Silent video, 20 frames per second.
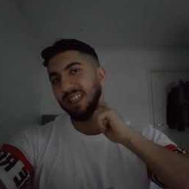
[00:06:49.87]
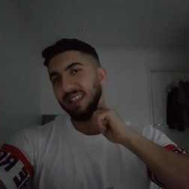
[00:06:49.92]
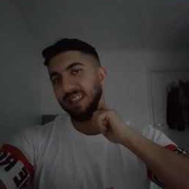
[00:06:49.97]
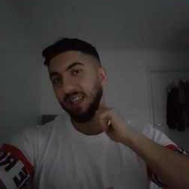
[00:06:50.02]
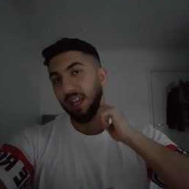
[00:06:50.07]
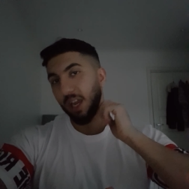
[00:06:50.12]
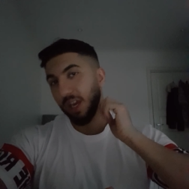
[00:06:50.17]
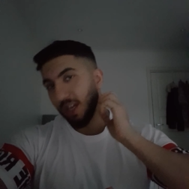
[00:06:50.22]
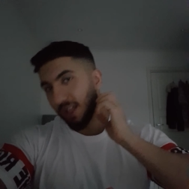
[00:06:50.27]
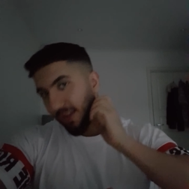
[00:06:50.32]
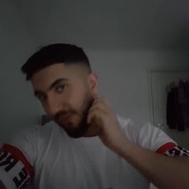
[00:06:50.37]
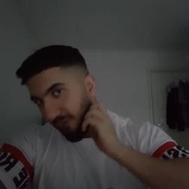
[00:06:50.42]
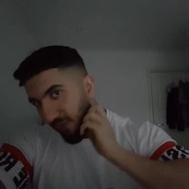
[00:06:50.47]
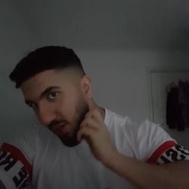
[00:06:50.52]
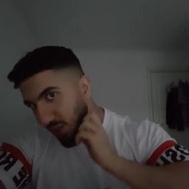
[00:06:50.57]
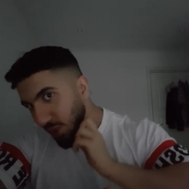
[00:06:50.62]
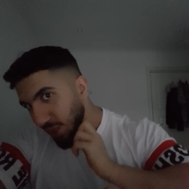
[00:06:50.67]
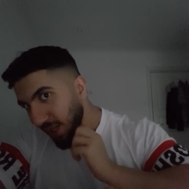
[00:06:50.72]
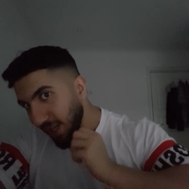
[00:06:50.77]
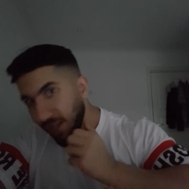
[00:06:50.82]
Yeah, I got a
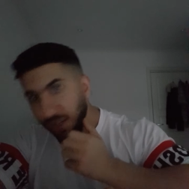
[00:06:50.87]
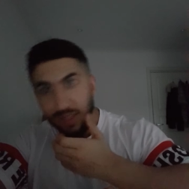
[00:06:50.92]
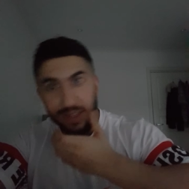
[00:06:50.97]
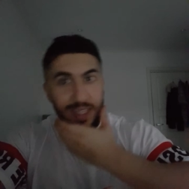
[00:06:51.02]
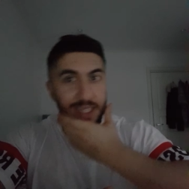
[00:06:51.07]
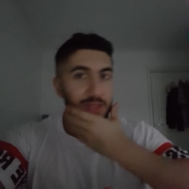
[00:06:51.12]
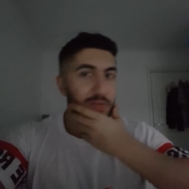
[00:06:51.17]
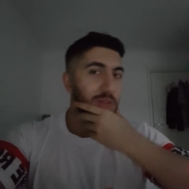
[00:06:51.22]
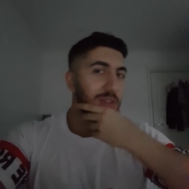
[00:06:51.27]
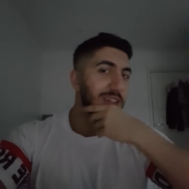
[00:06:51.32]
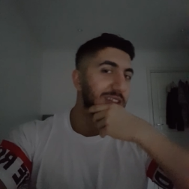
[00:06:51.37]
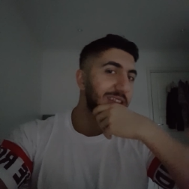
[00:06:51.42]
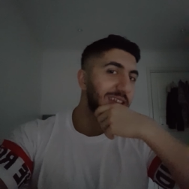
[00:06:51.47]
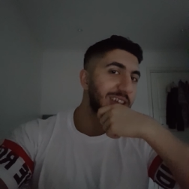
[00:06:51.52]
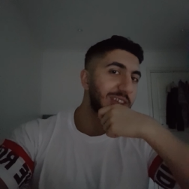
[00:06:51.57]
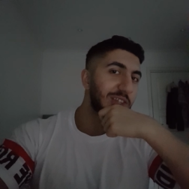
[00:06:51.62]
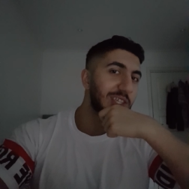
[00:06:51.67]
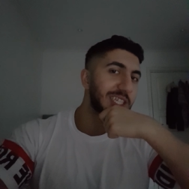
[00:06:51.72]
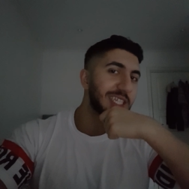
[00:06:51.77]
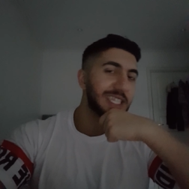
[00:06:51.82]
fresh haircut as well, like
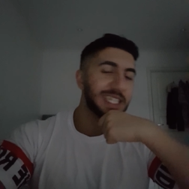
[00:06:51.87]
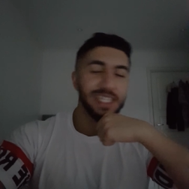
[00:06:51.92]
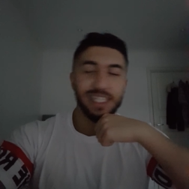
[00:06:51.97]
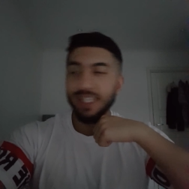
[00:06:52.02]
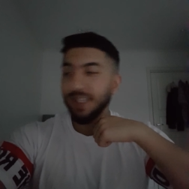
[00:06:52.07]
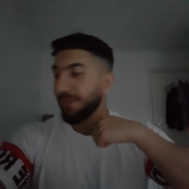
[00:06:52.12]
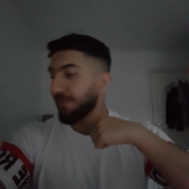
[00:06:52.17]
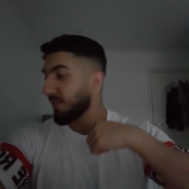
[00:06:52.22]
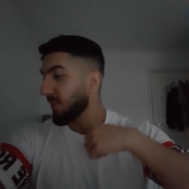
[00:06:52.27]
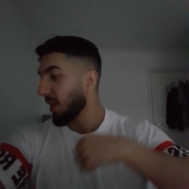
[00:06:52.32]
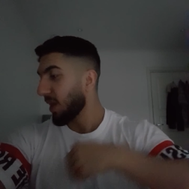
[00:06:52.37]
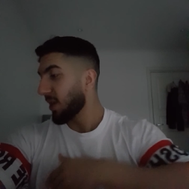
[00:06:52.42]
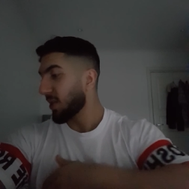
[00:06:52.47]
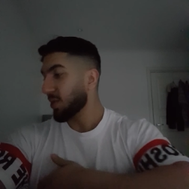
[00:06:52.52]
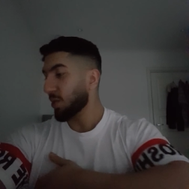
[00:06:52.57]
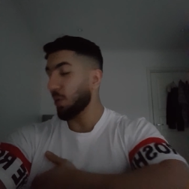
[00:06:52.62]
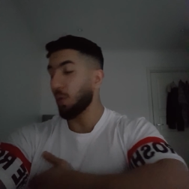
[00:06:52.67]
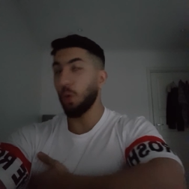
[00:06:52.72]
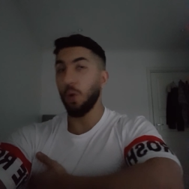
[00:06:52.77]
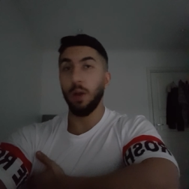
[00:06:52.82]
you can see.
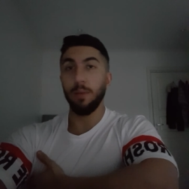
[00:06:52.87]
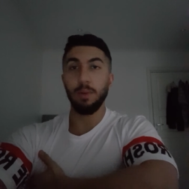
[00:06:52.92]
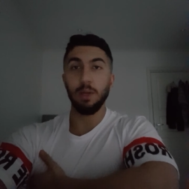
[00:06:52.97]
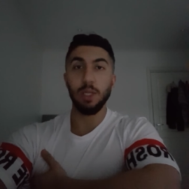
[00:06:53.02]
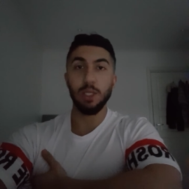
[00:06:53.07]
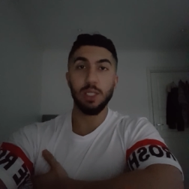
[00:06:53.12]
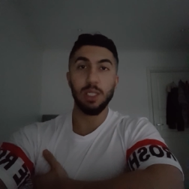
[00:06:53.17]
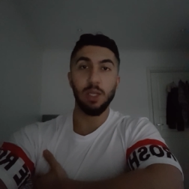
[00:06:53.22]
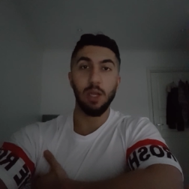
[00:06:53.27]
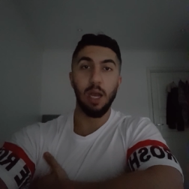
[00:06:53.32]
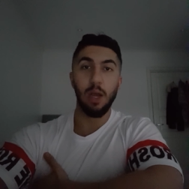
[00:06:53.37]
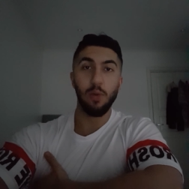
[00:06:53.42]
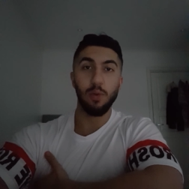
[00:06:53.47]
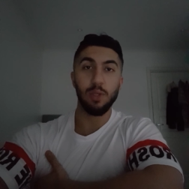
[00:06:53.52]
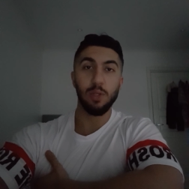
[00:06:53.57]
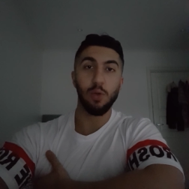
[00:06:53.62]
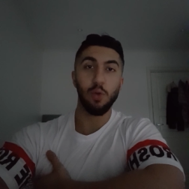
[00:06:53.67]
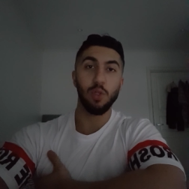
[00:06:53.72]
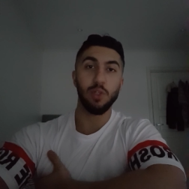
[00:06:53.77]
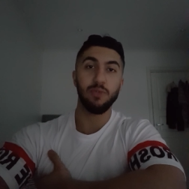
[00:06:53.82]
So I'm gonna see how
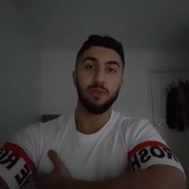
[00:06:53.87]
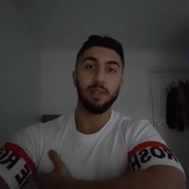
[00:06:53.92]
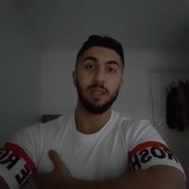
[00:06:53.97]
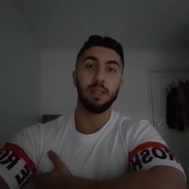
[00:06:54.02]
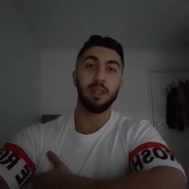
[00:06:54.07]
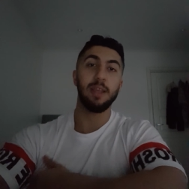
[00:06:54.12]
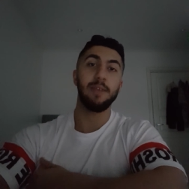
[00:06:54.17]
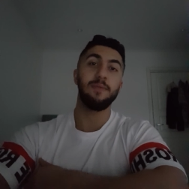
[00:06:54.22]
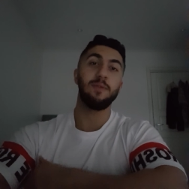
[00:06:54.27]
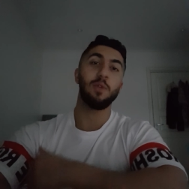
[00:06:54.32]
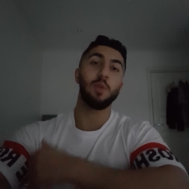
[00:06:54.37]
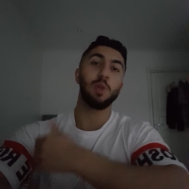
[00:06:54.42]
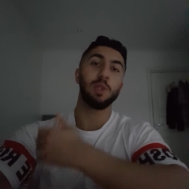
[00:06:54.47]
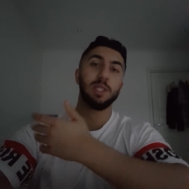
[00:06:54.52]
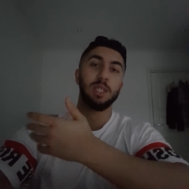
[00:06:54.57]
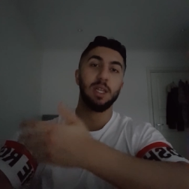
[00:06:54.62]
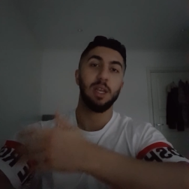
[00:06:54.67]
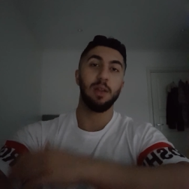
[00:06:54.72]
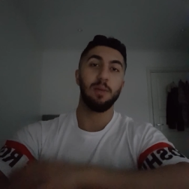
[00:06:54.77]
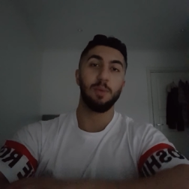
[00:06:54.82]
it goes with that
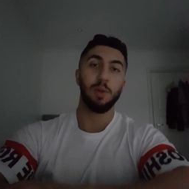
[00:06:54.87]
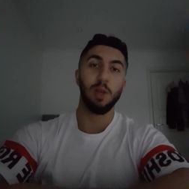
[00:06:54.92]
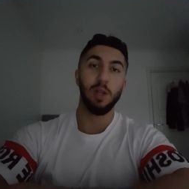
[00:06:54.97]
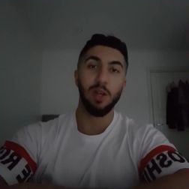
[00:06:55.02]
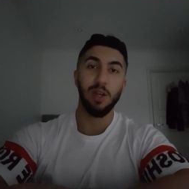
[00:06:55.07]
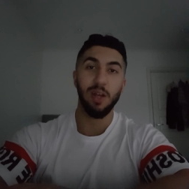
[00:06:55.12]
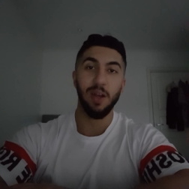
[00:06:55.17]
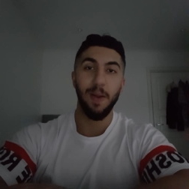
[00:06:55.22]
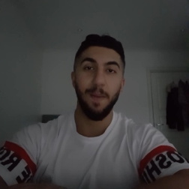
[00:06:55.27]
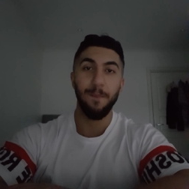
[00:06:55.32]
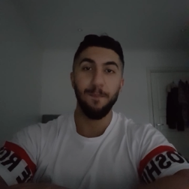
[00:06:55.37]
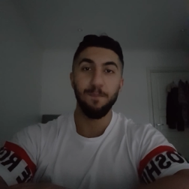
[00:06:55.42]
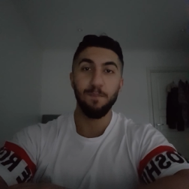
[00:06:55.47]
influencer. I'm gonna